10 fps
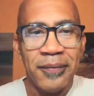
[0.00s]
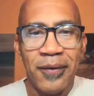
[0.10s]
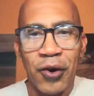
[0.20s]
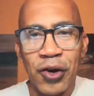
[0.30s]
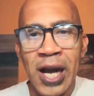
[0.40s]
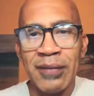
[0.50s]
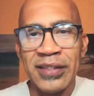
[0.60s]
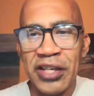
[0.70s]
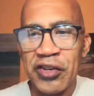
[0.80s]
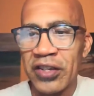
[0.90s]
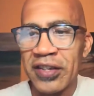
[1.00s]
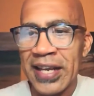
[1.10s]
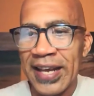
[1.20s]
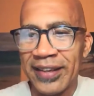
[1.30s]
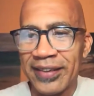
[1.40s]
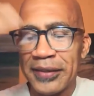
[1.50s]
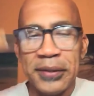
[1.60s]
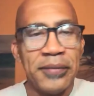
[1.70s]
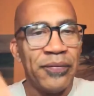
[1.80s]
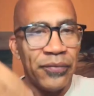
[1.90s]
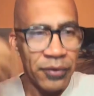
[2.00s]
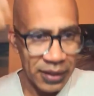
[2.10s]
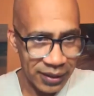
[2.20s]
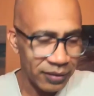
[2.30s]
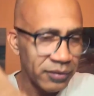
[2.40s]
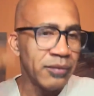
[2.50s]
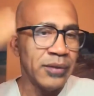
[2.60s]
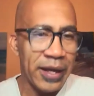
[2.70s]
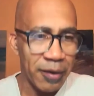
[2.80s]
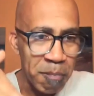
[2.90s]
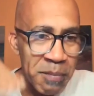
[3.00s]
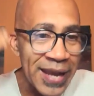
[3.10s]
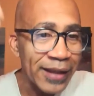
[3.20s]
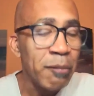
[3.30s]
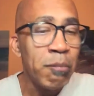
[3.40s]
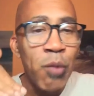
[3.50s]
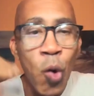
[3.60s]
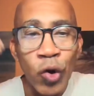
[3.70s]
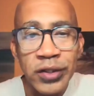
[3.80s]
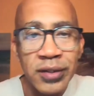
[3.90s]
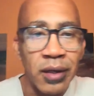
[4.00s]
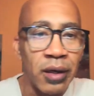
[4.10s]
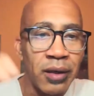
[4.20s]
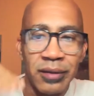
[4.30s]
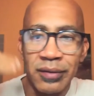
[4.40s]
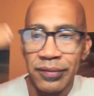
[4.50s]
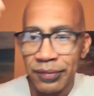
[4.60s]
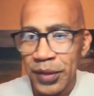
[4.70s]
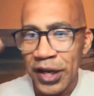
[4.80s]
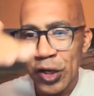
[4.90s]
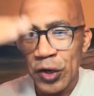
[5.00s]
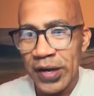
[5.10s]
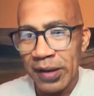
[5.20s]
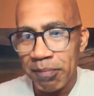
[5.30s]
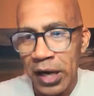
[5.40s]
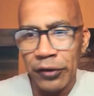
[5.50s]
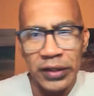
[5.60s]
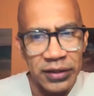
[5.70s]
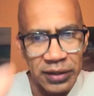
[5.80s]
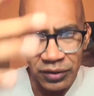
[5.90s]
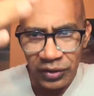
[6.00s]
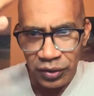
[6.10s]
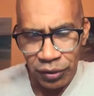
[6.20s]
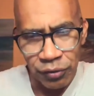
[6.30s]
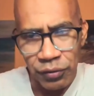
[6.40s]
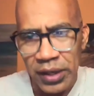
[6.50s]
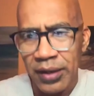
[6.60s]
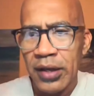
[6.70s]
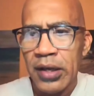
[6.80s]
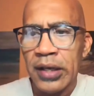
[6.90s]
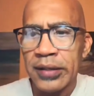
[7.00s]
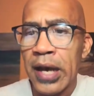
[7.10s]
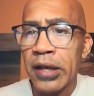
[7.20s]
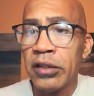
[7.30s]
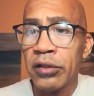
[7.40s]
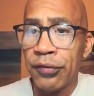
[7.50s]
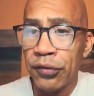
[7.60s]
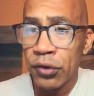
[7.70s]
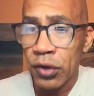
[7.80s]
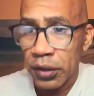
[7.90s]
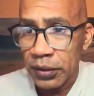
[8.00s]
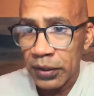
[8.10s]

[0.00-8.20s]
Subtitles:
our conversation tonight, so I can kind of make the most of where you're at. Marguerite says it's just 3. Adana is a 4.